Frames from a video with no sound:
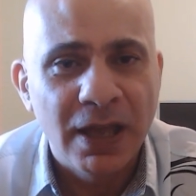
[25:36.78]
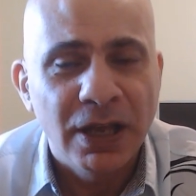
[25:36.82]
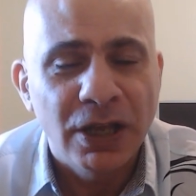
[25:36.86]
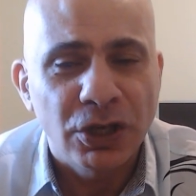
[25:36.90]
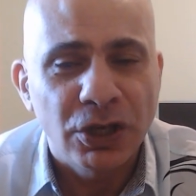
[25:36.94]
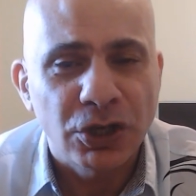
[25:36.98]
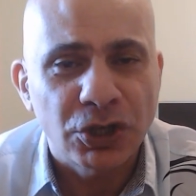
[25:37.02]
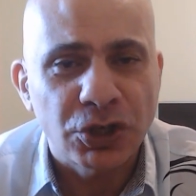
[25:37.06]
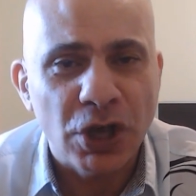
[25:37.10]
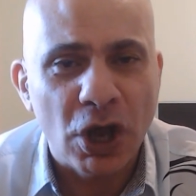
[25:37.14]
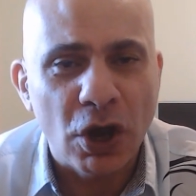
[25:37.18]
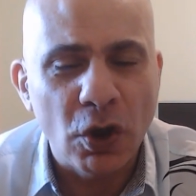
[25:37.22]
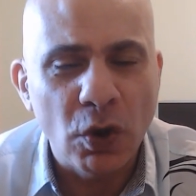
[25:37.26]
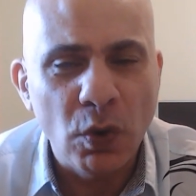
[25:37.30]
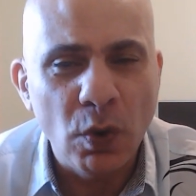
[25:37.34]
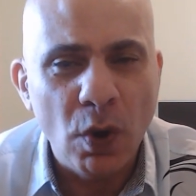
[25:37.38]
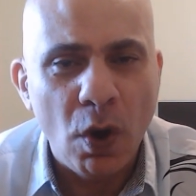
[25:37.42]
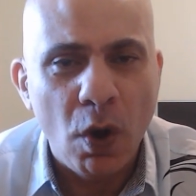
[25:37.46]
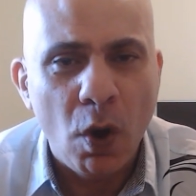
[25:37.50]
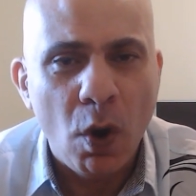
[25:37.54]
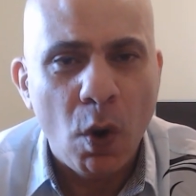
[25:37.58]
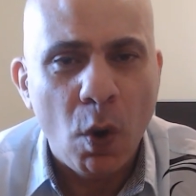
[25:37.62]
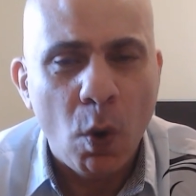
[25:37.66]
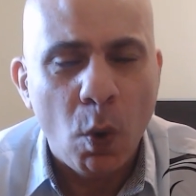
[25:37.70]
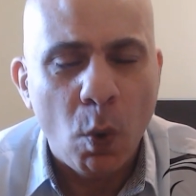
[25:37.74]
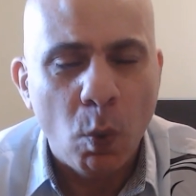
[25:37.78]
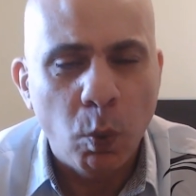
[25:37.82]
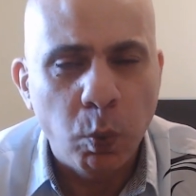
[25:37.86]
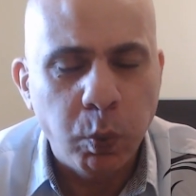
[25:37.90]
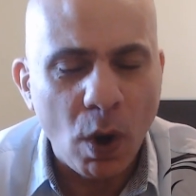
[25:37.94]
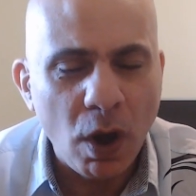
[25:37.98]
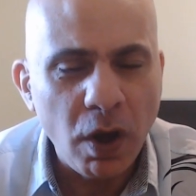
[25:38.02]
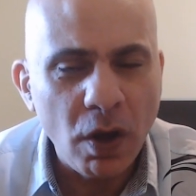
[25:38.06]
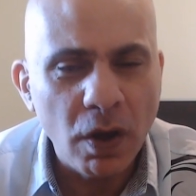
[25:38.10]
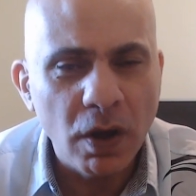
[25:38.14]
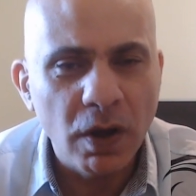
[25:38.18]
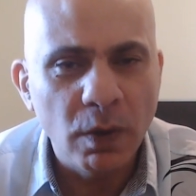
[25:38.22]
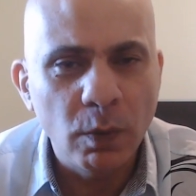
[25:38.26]
So
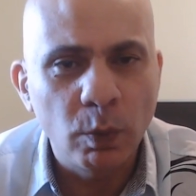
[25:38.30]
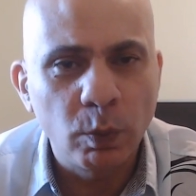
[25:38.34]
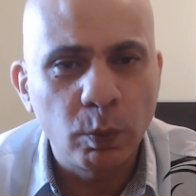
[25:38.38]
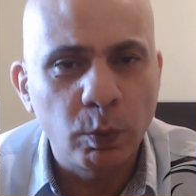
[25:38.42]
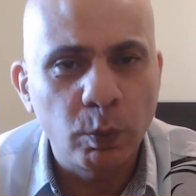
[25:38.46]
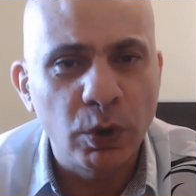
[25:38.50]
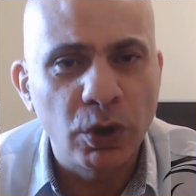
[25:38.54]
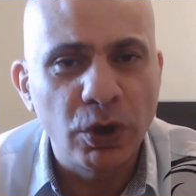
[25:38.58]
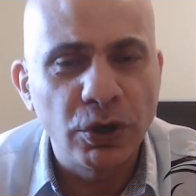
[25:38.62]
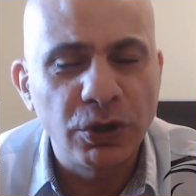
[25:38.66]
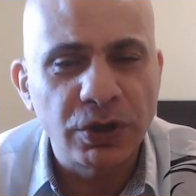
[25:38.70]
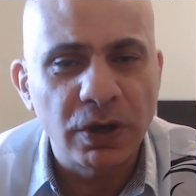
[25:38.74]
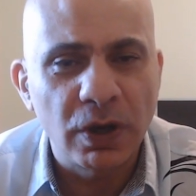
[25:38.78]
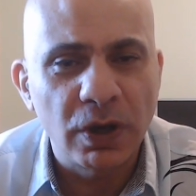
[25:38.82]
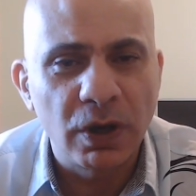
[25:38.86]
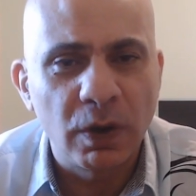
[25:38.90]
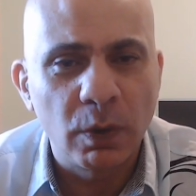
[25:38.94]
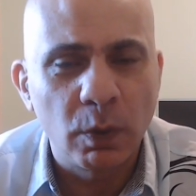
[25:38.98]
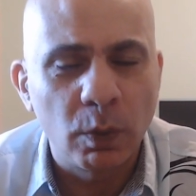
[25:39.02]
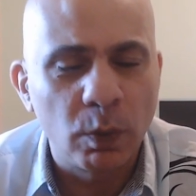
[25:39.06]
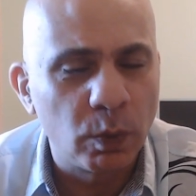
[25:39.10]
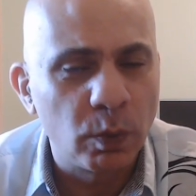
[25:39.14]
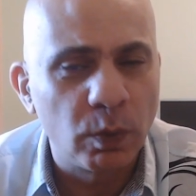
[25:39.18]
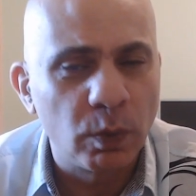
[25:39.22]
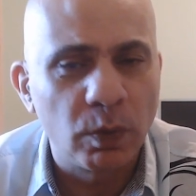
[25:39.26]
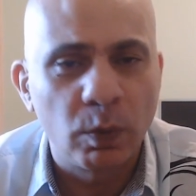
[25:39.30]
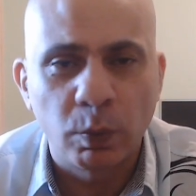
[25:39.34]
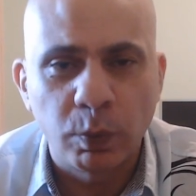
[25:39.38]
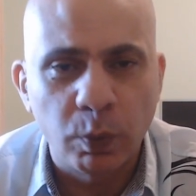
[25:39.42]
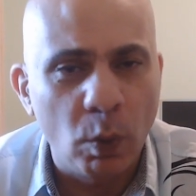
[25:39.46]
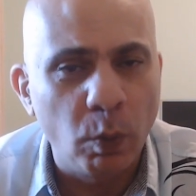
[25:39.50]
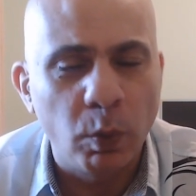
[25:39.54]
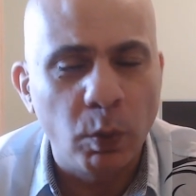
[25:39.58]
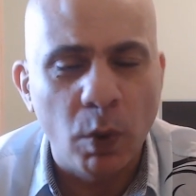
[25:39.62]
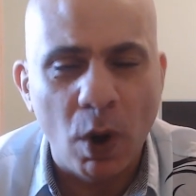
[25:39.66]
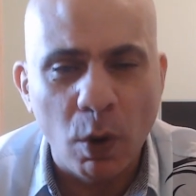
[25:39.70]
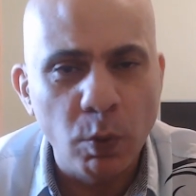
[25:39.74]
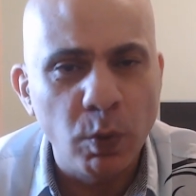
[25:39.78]
what would
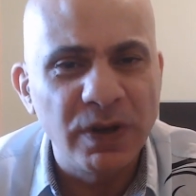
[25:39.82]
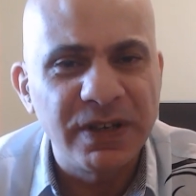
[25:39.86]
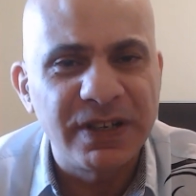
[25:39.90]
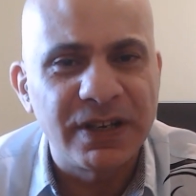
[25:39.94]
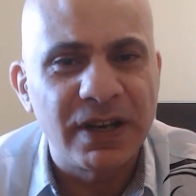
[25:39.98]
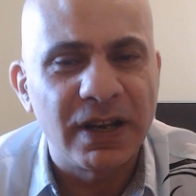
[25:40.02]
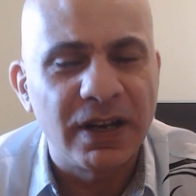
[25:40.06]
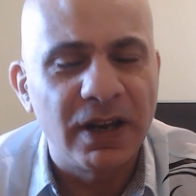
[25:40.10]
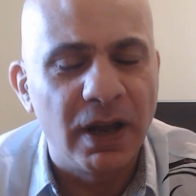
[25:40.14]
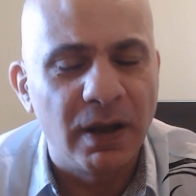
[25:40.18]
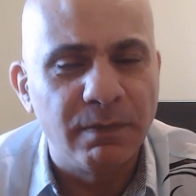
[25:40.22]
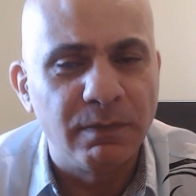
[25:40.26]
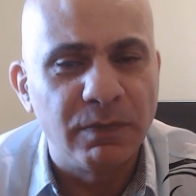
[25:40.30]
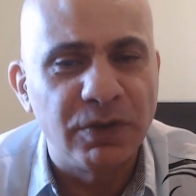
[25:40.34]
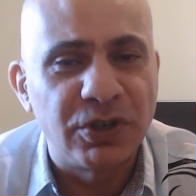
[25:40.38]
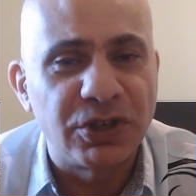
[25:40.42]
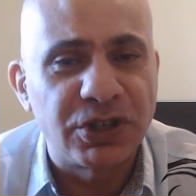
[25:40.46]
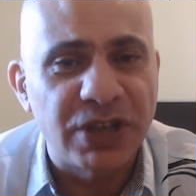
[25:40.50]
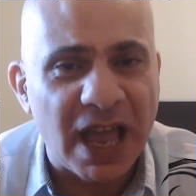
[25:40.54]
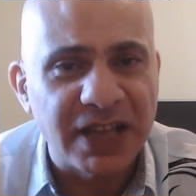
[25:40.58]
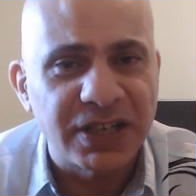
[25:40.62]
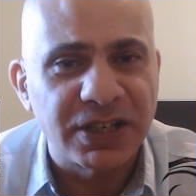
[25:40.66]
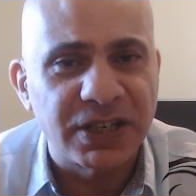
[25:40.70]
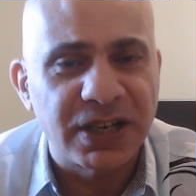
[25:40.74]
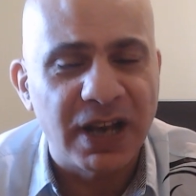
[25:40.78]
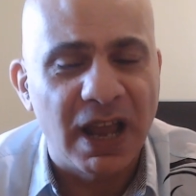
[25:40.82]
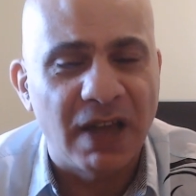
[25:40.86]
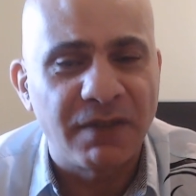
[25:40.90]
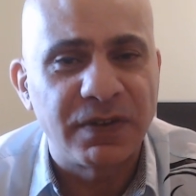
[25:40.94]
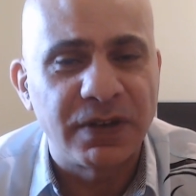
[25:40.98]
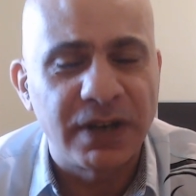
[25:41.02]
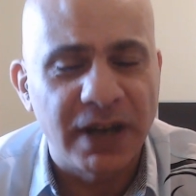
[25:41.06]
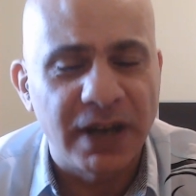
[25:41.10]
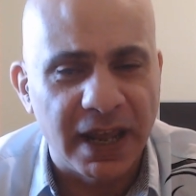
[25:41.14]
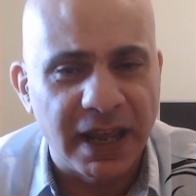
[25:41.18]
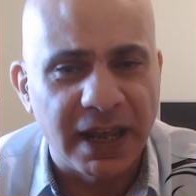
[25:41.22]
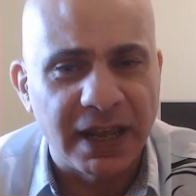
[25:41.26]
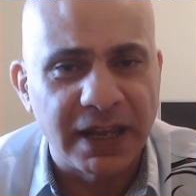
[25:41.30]
what would um,
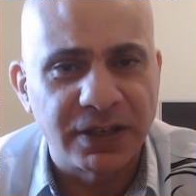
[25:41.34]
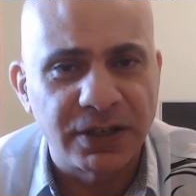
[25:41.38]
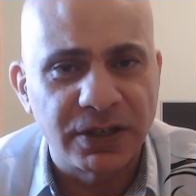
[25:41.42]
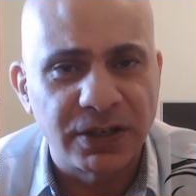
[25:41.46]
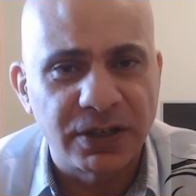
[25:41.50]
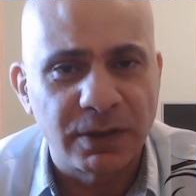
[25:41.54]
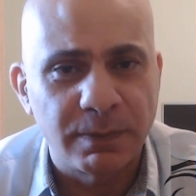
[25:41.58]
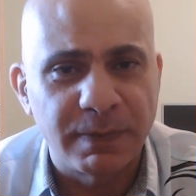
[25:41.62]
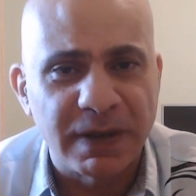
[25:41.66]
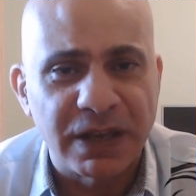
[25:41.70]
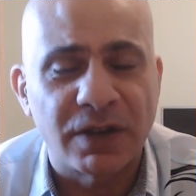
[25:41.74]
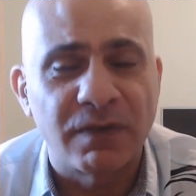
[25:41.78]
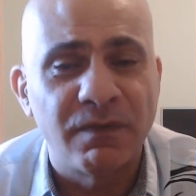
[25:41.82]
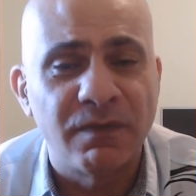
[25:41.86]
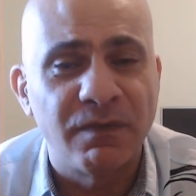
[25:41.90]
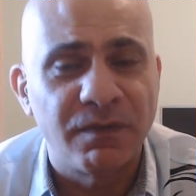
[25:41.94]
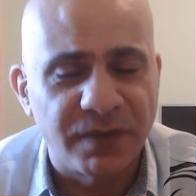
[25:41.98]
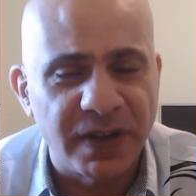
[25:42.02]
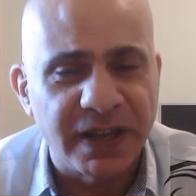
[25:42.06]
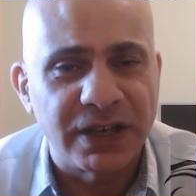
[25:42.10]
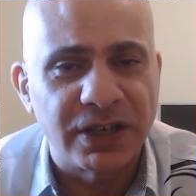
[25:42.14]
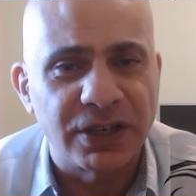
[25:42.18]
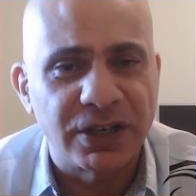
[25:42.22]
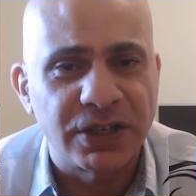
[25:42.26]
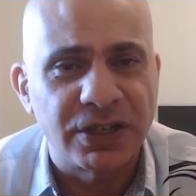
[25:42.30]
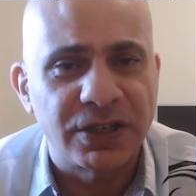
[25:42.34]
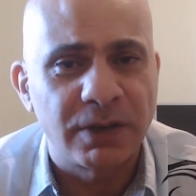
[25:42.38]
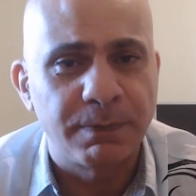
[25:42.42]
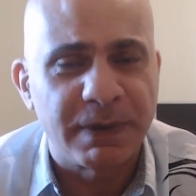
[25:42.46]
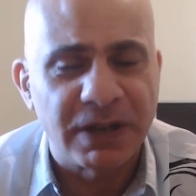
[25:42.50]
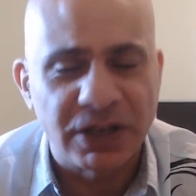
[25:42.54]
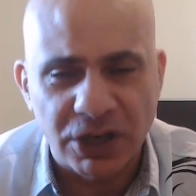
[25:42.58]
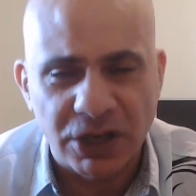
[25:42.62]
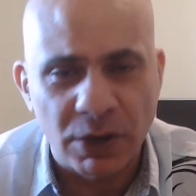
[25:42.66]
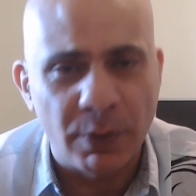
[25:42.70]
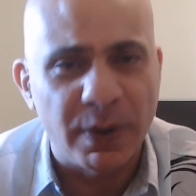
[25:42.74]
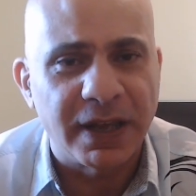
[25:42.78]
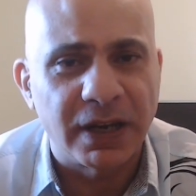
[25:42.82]
Zaslav need to be convinced to
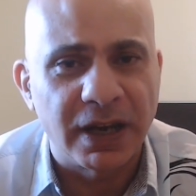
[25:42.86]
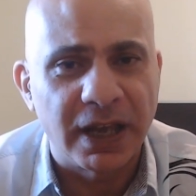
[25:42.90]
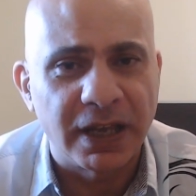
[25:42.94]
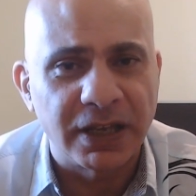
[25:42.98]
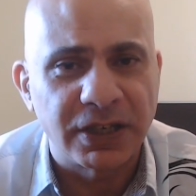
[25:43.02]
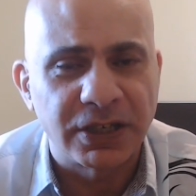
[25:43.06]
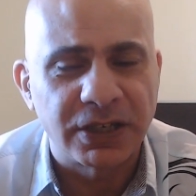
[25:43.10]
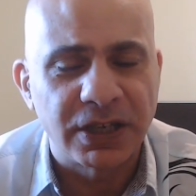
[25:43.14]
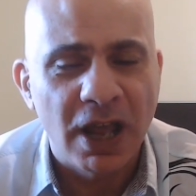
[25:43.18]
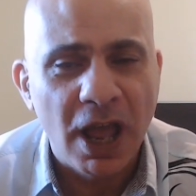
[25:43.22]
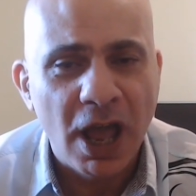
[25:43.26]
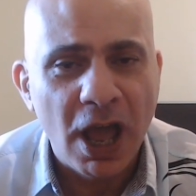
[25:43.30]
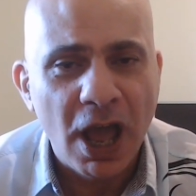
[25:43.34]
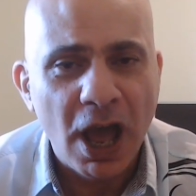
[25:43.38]
be doing this?